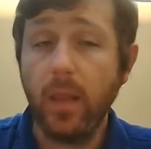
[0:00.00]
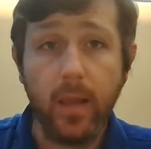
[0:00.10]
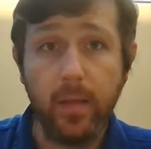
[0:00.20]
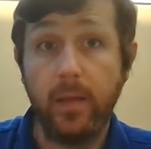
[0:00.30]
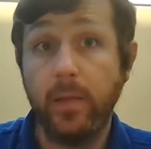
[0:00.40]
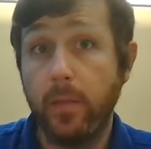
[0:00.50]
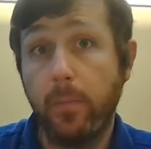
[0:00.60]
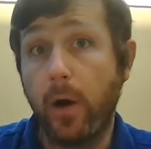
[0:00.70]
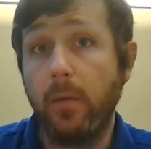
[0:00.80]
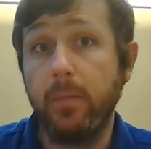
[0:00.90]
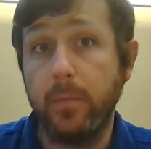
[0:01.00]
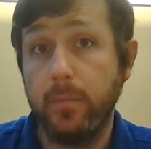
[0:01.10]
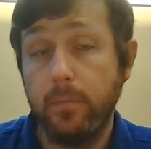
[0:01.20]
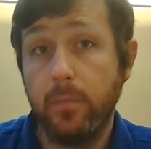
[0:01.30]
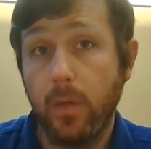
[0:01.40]
And the
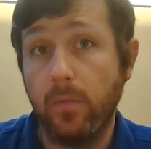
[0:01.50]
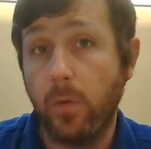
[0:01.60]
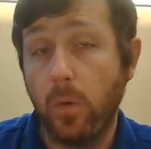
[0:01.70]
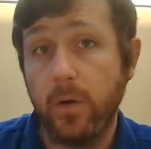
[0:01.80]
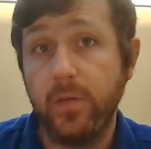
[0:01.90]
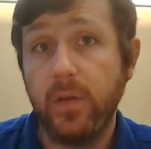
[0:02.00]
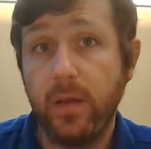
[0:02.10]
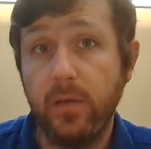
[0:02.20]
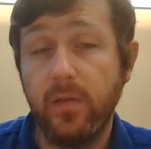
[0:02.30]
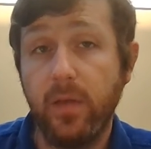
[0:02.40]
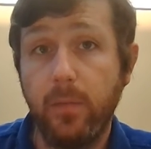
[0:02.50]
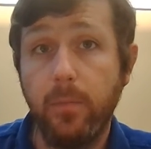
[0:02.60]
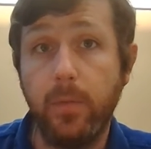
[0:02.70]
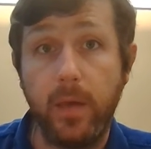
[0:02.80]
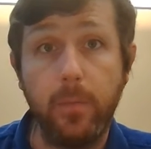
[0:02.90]
problem, of course, is
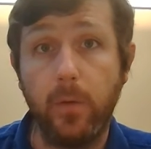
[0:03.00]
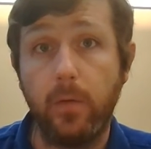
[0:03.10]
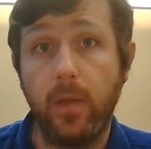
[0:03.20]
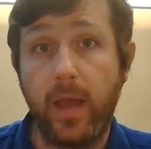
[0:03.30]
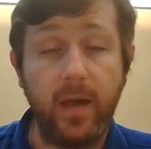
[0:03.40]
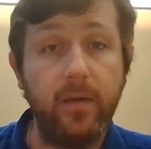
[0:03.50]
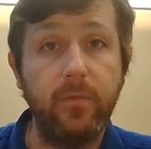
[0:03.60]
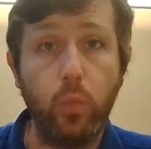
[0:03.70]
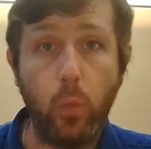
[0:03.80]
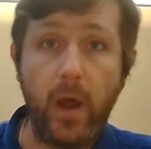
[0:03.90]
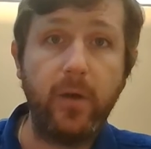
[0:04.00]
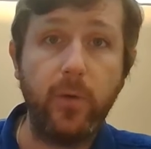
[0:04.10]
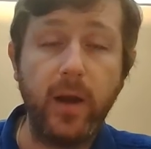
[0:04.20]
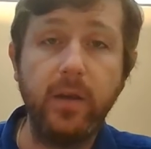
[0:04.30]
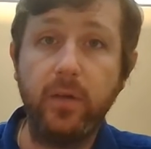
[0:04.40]
that people have wide
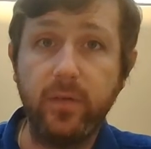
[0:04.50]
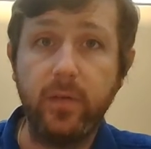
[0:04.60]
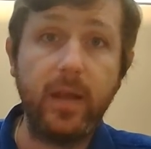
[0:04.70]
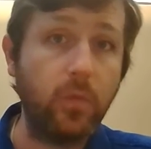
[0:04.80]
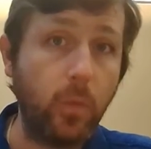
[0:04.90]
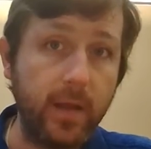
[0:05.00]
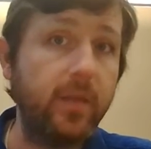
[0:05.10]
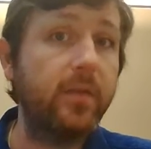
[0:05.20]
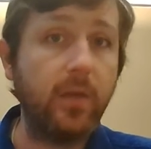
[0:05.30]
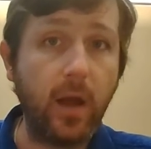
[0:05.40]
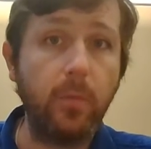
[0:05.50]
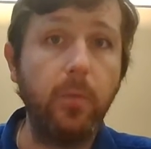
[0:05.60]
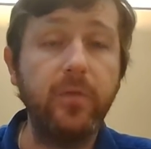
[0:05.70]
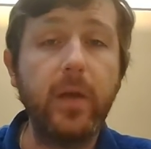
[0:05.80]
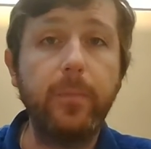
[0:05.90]
ranges, and that's why the stock
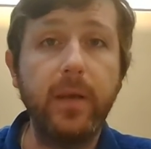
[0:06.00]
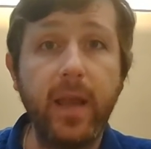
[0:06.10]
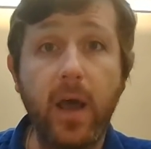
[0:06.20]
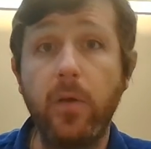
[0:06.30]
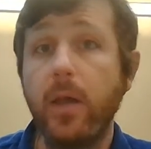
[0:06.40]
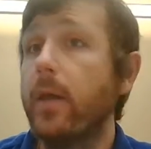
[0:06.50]
moves up and down,